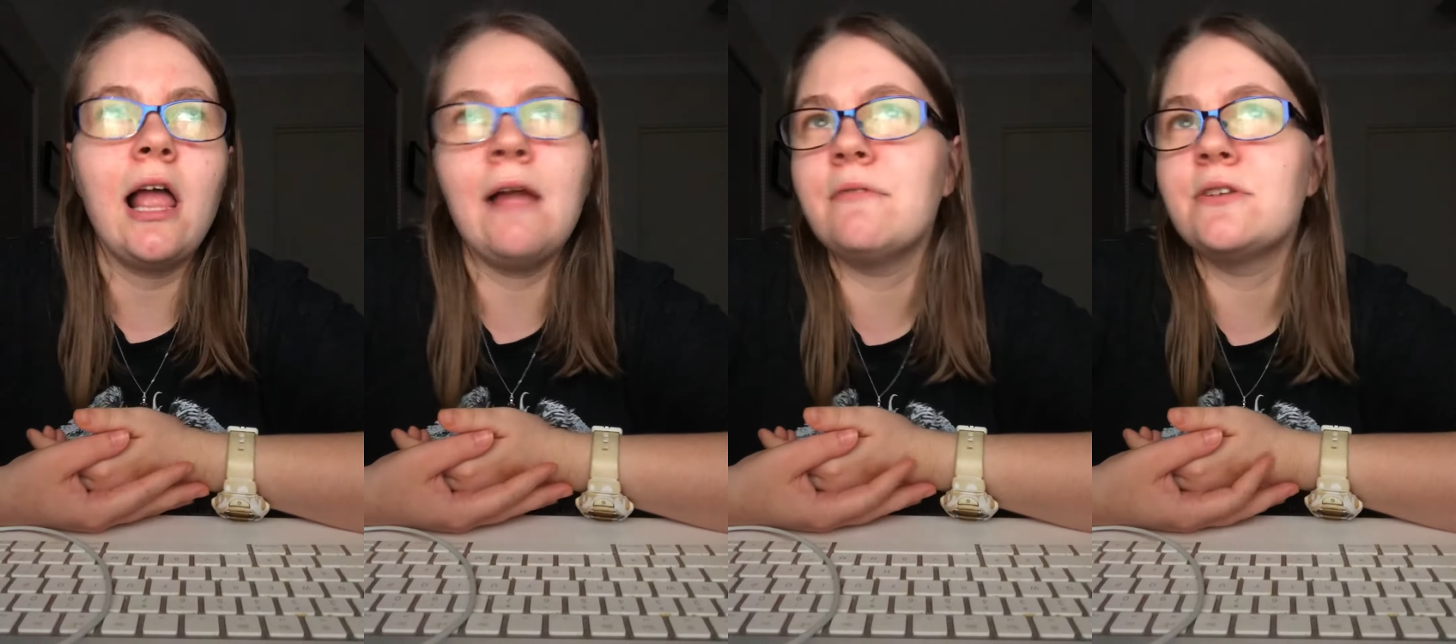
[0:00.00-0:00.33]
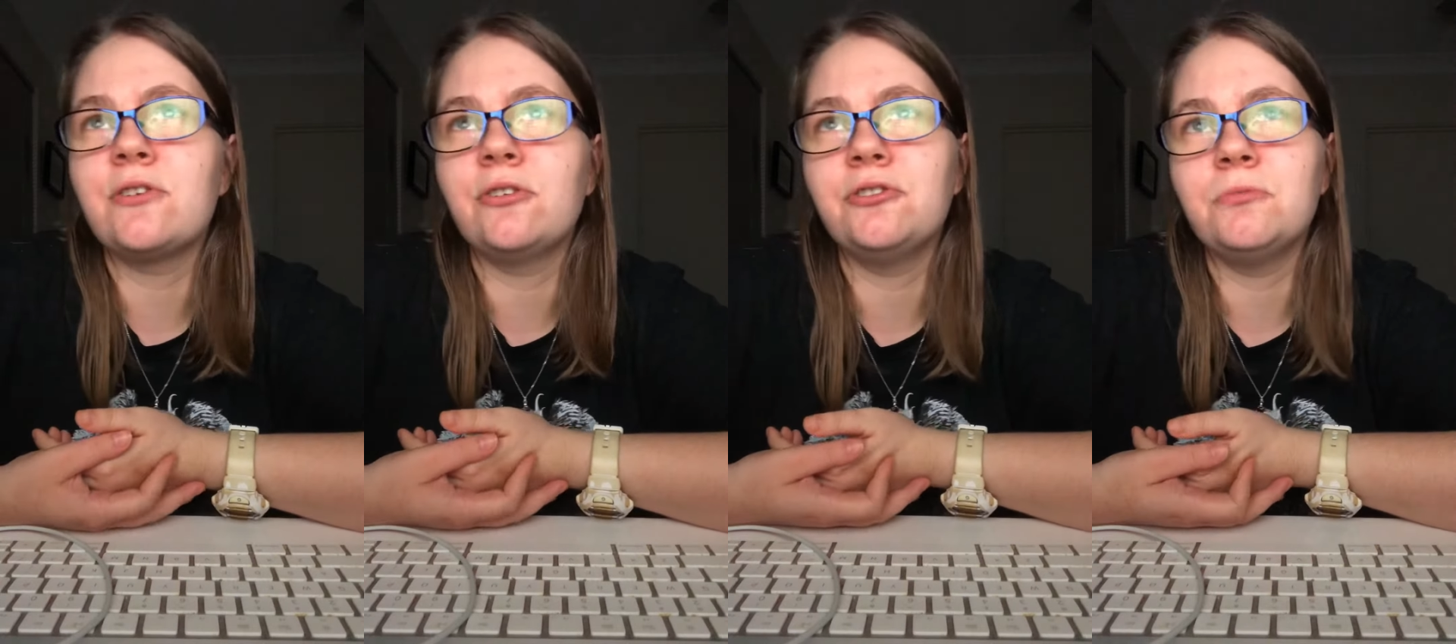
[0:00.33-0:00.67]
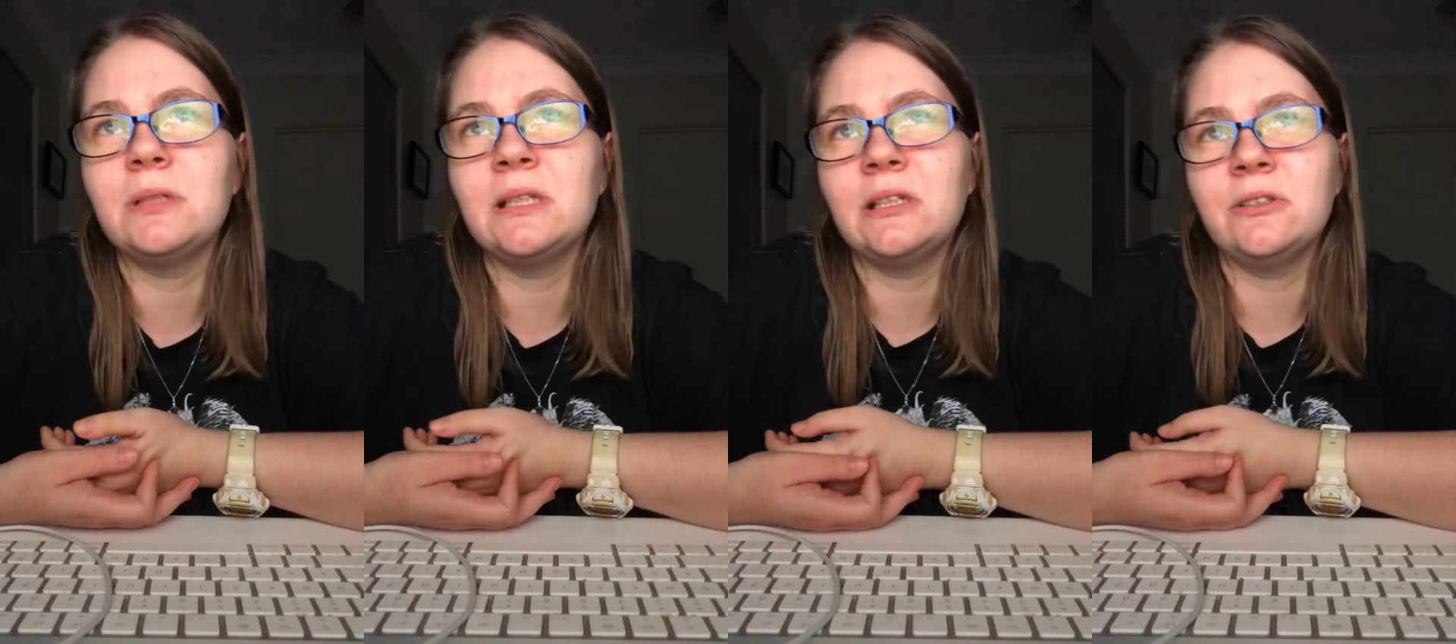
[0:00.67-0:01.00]
every social
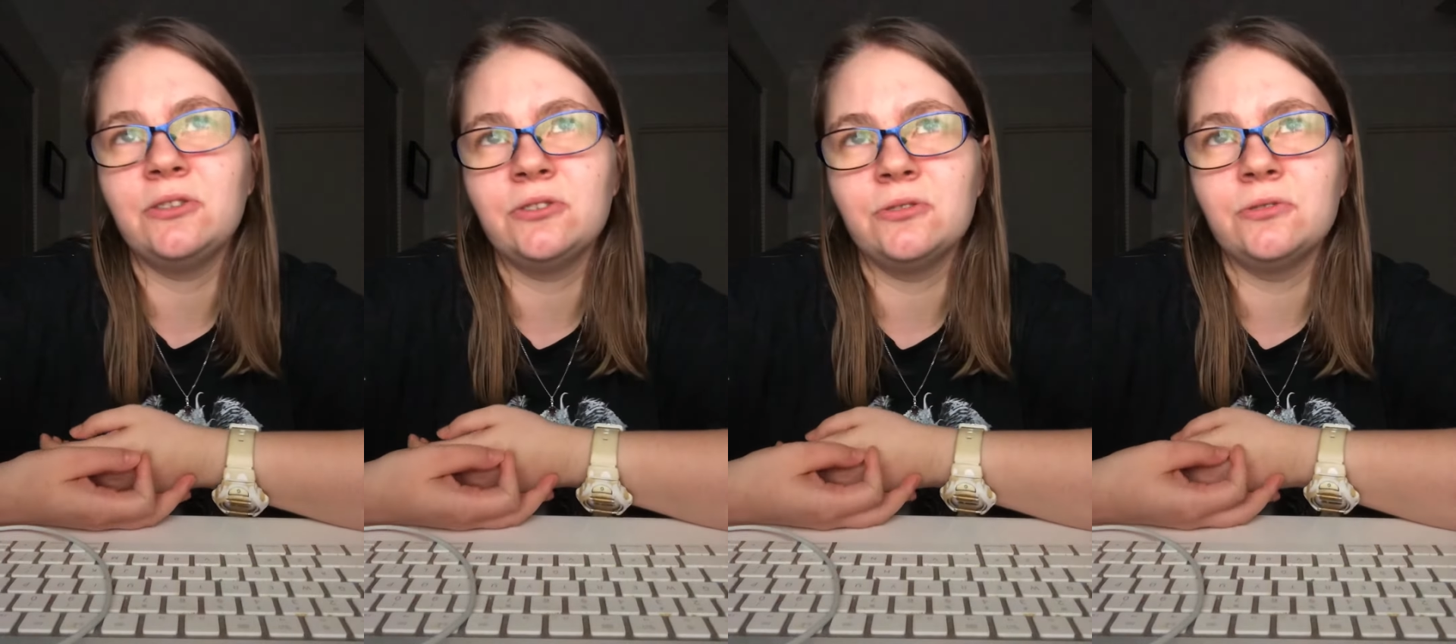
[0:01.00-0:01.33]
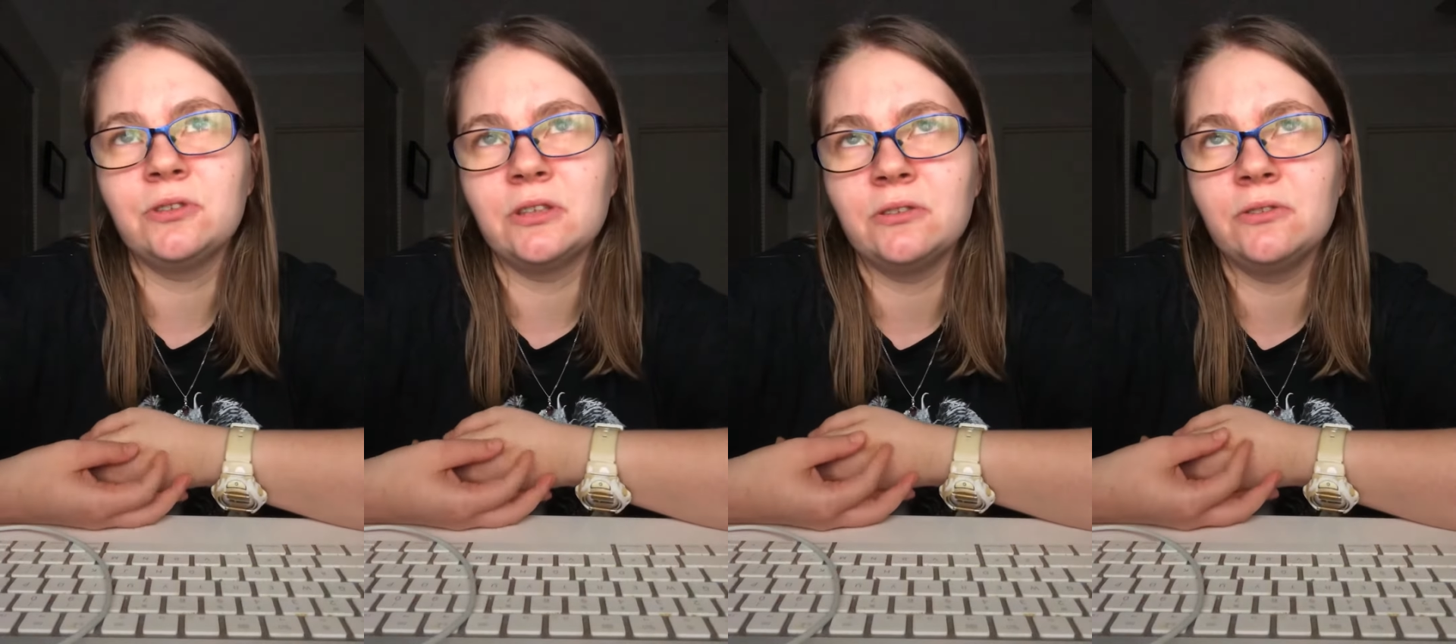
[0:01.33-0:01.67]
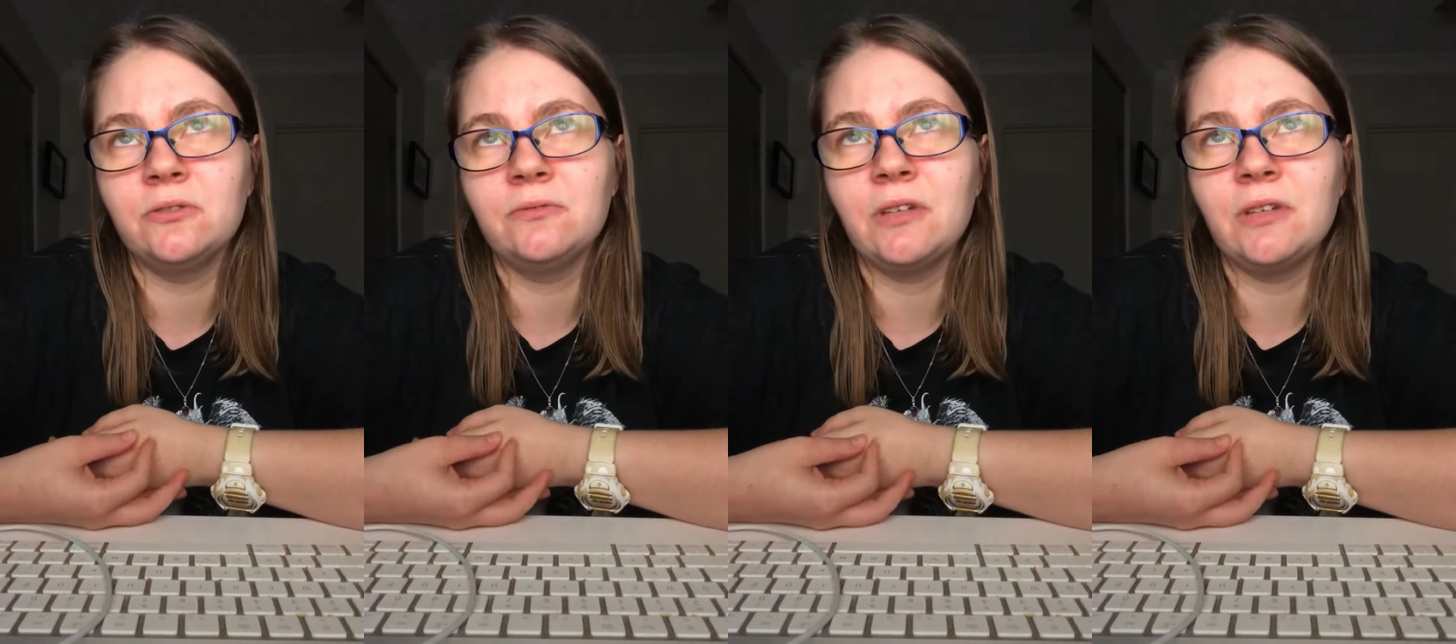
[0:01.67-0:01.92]
media you can